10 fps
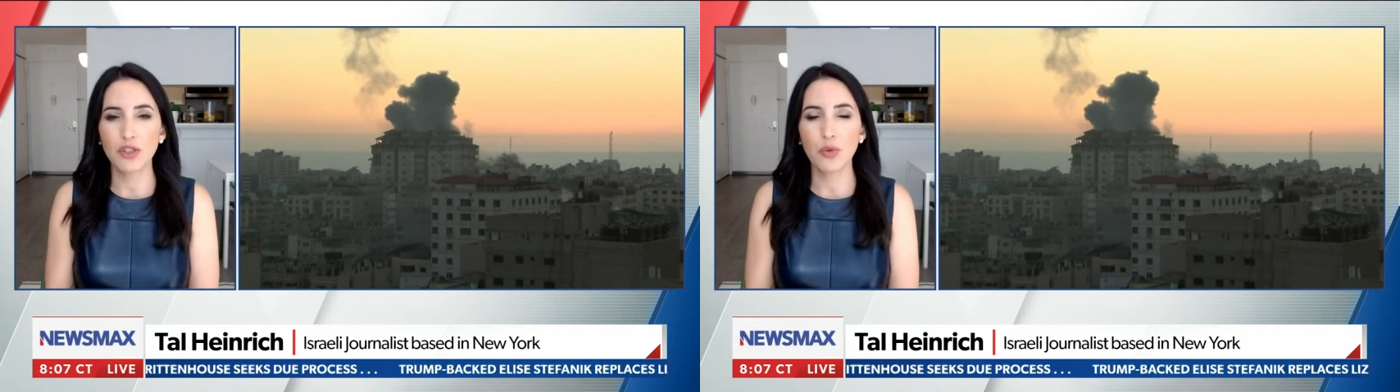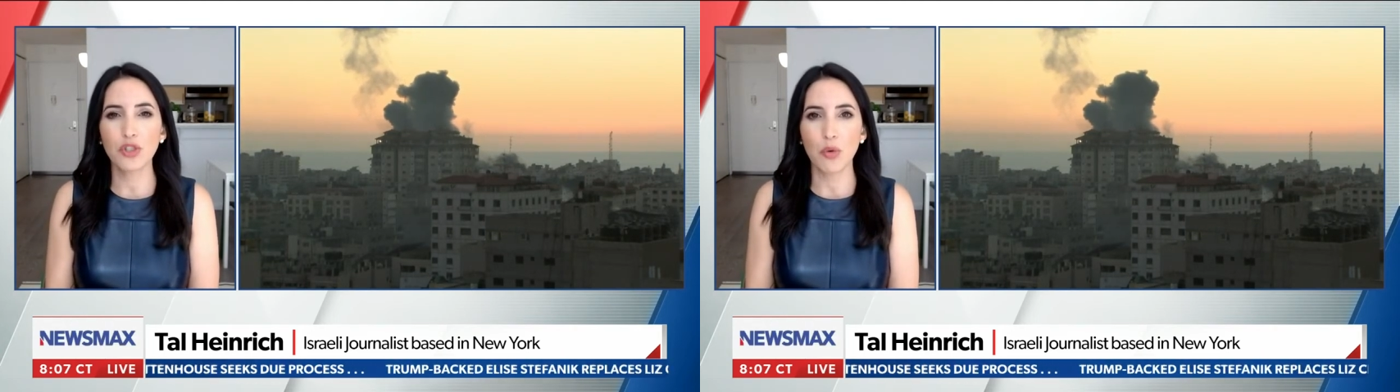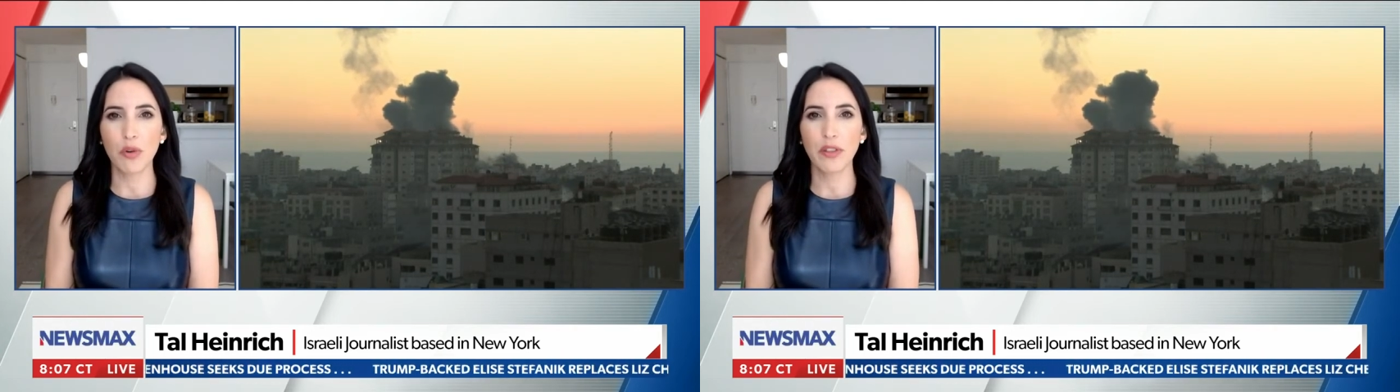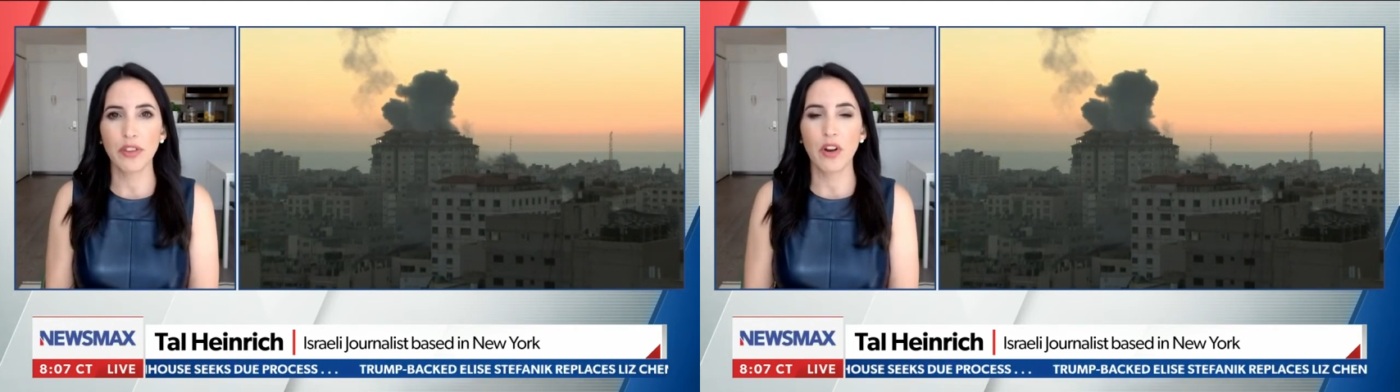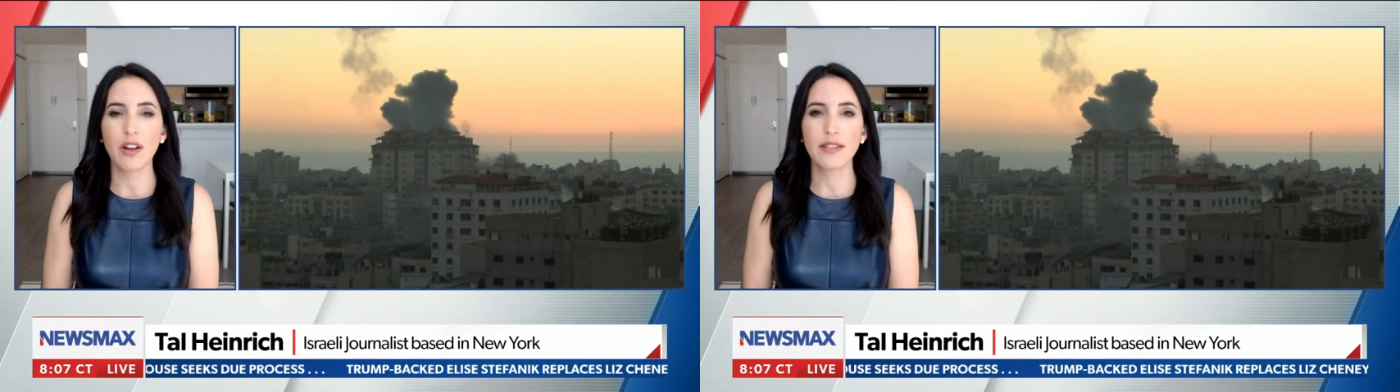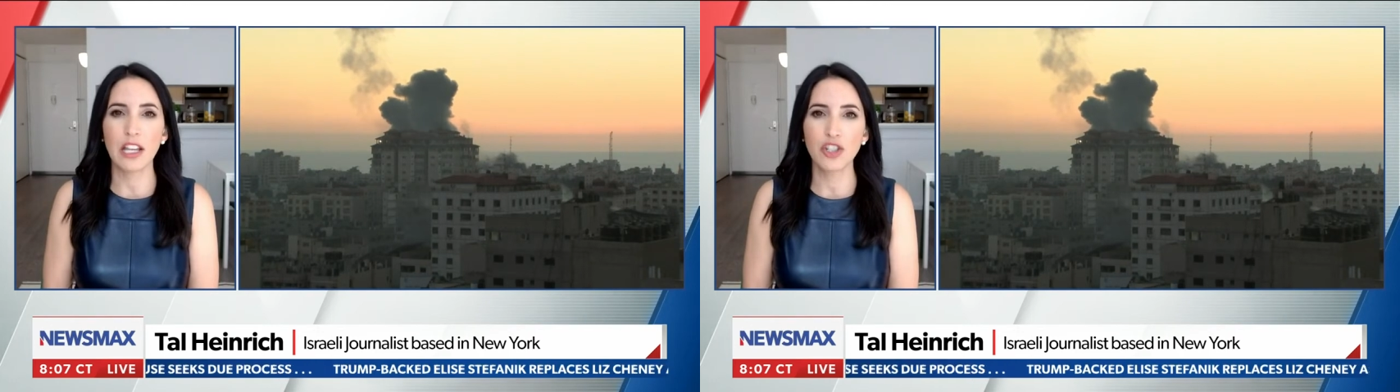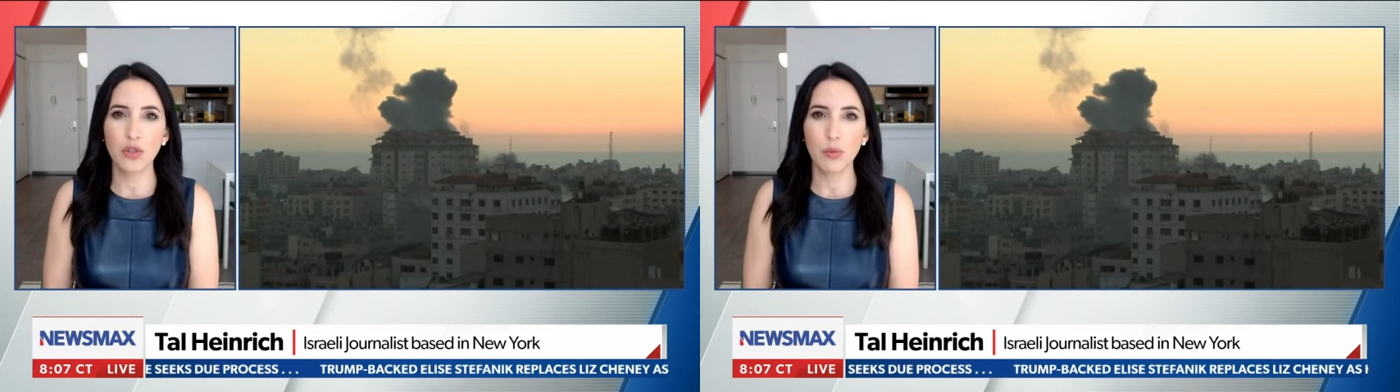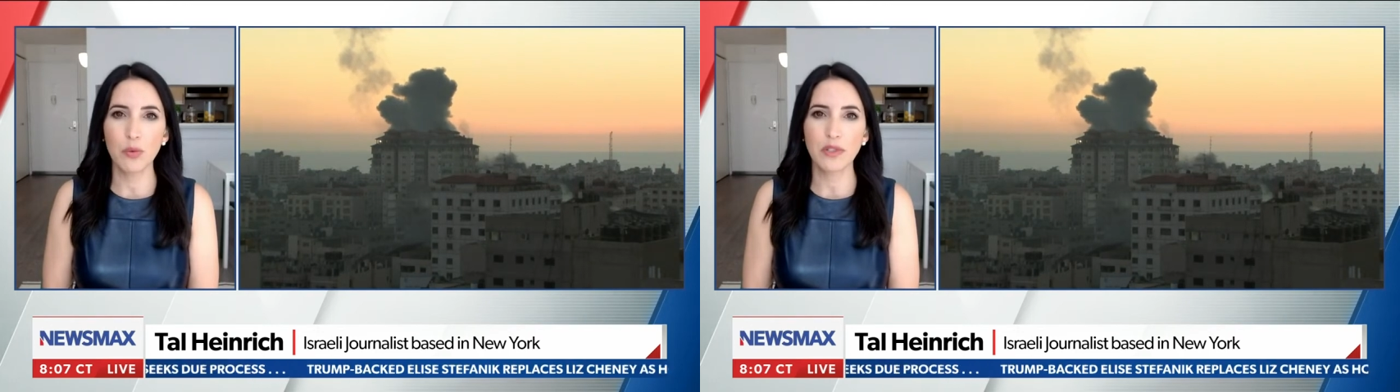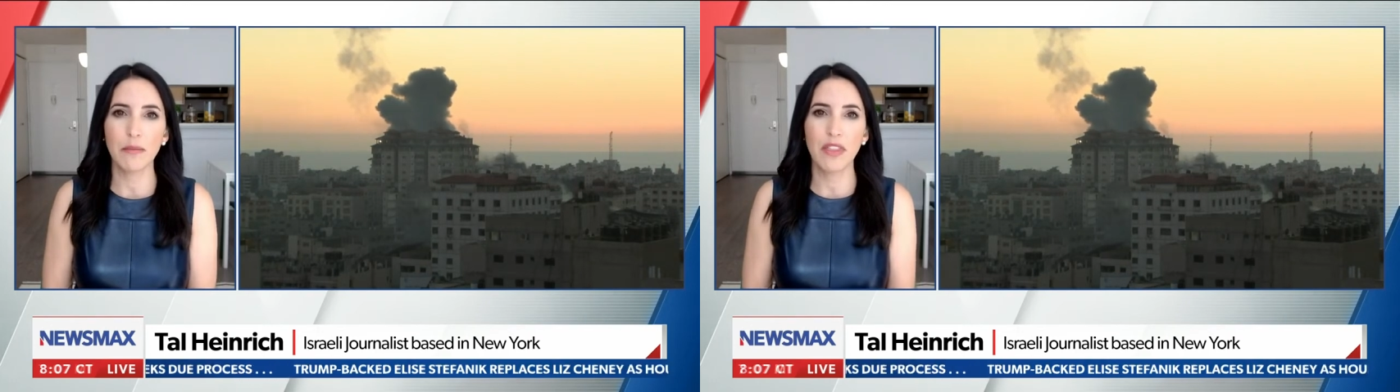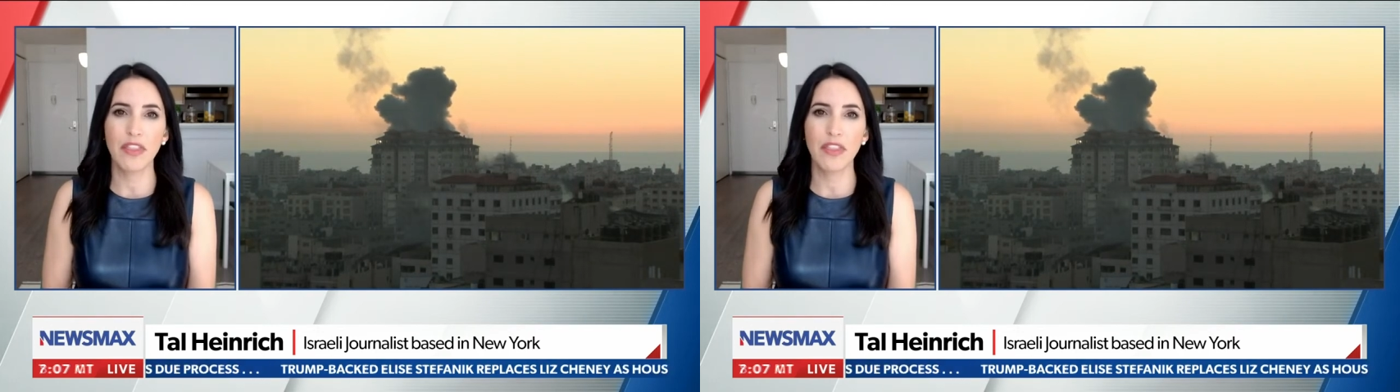Jewish Orthodox in Jerusalem problem.